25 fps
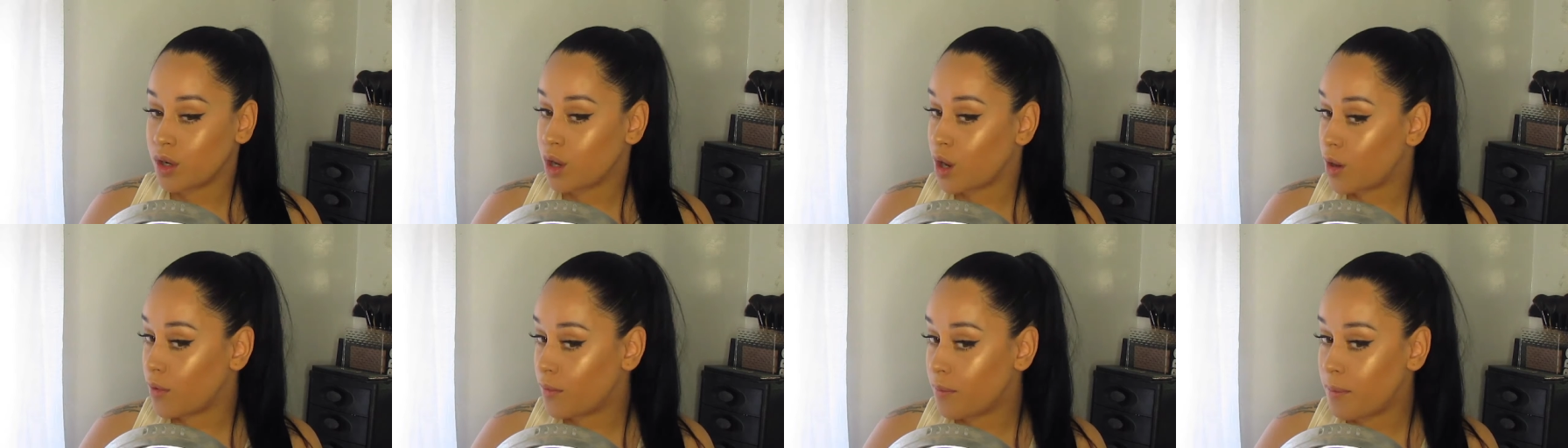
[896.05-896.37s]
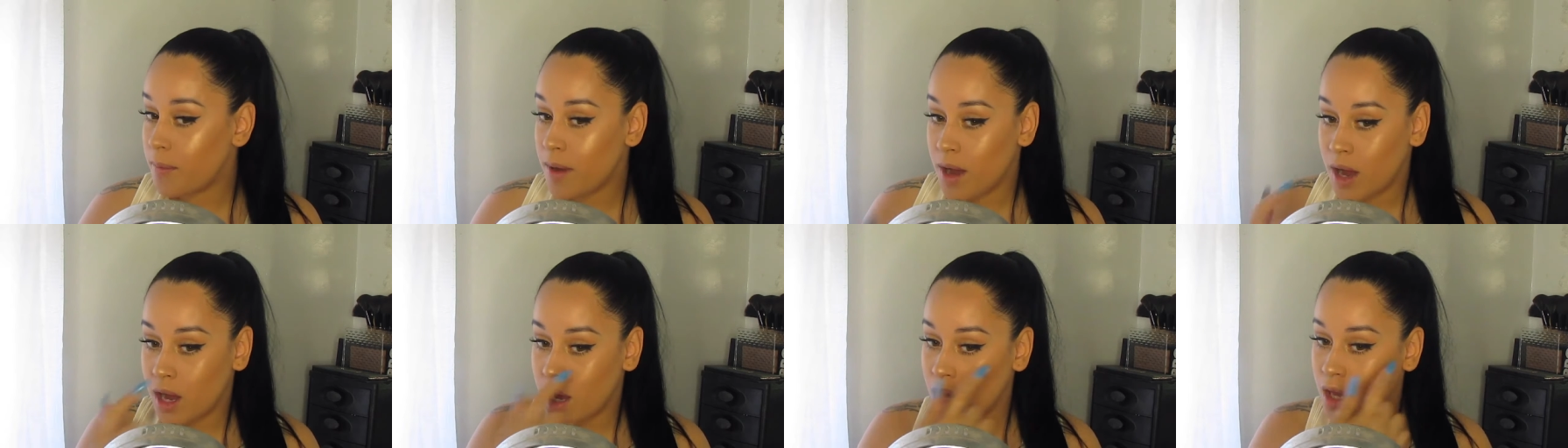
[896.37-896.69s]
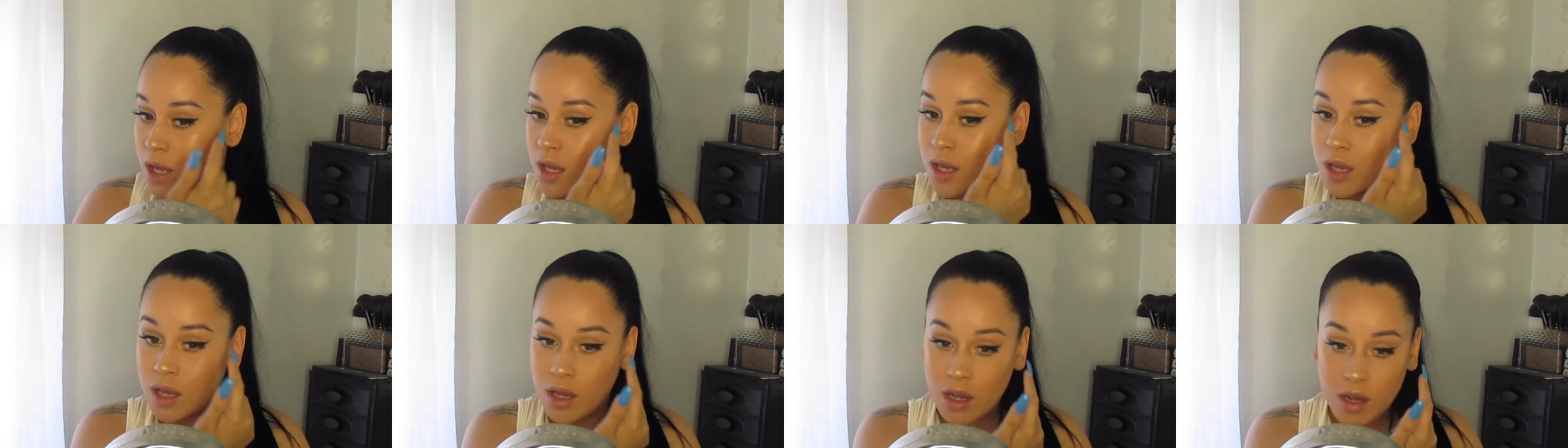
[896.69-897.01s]
of
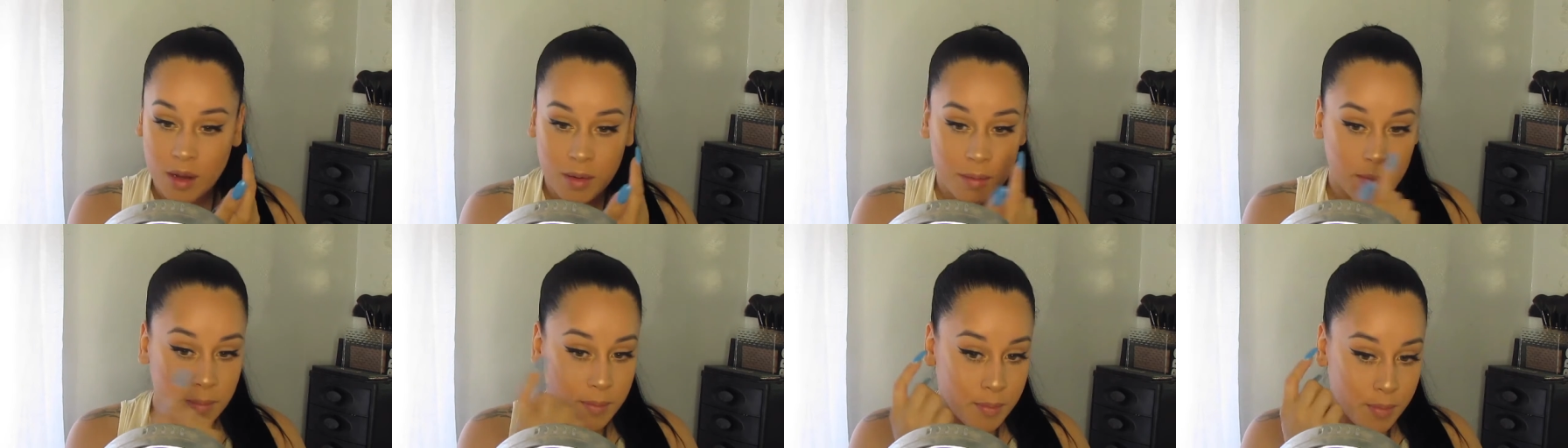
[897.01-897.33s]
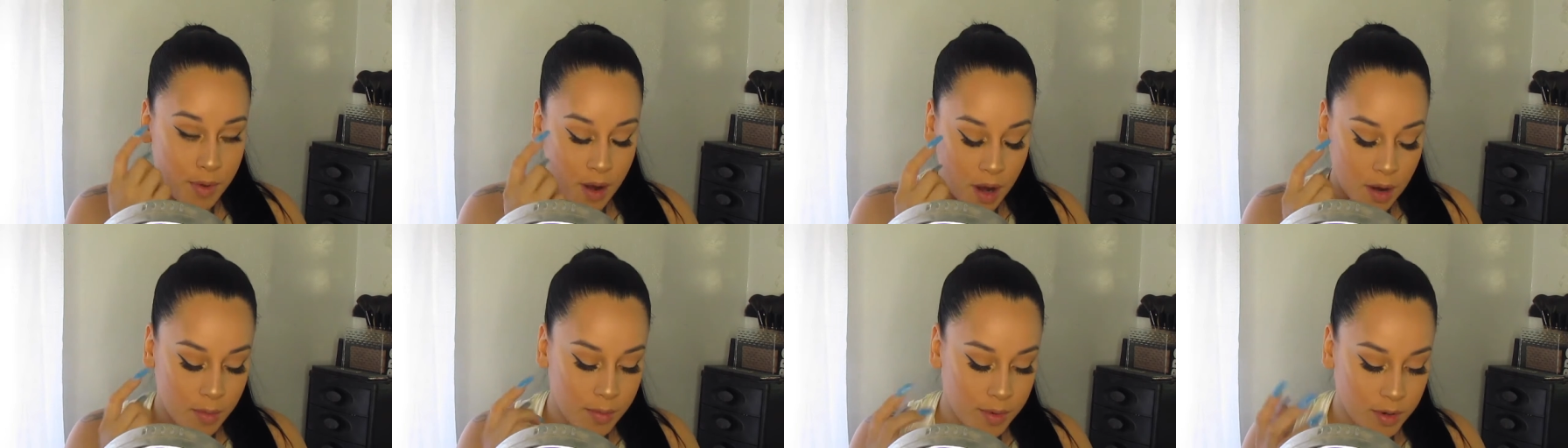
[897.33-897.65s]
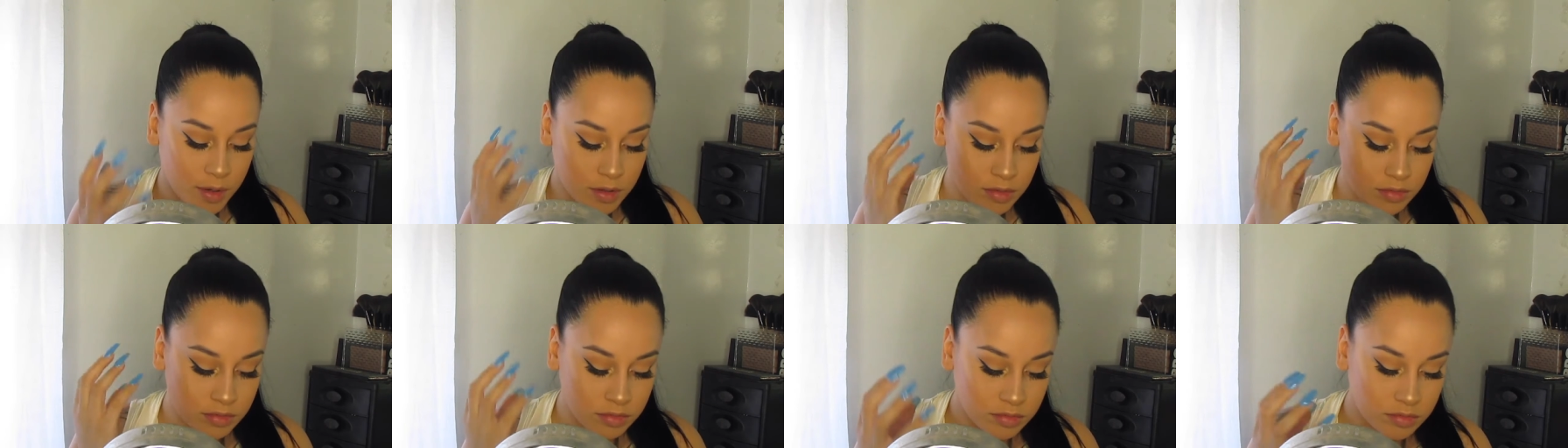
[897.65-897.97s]
my brow
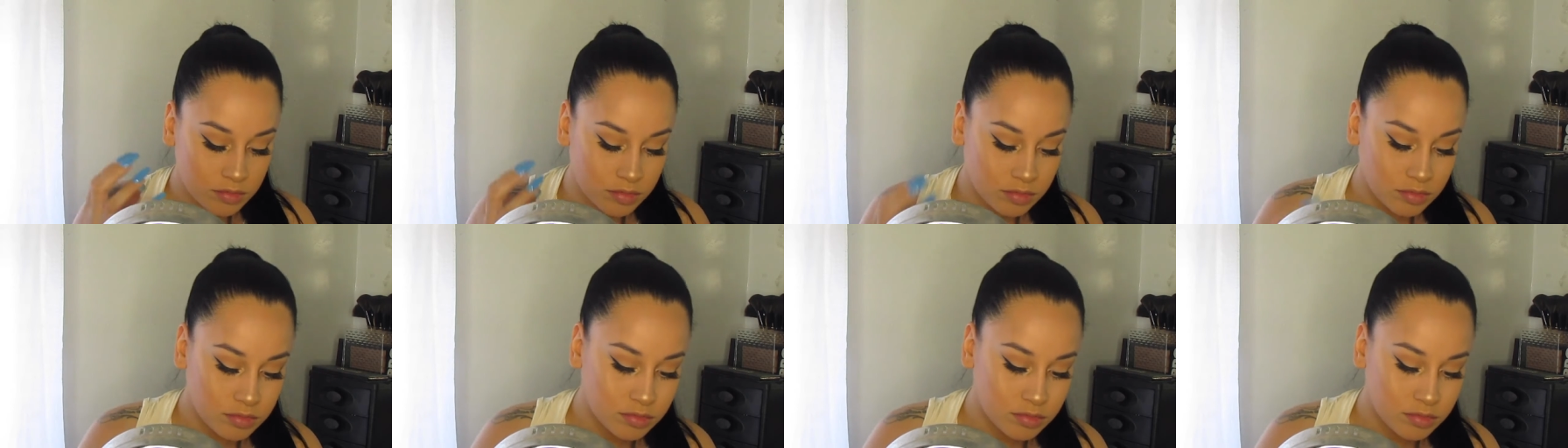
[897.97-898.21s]
bone.